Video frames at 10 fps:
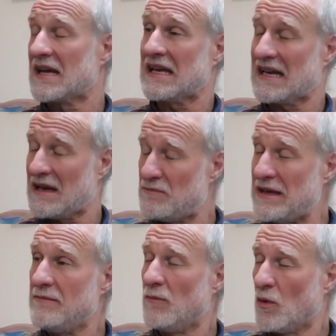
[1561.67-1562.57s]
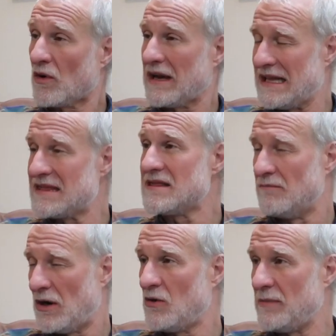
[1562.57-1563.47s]
Can I be more in the
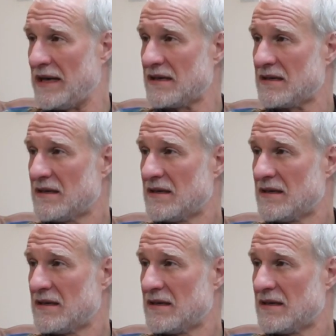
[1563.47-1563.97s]
moment?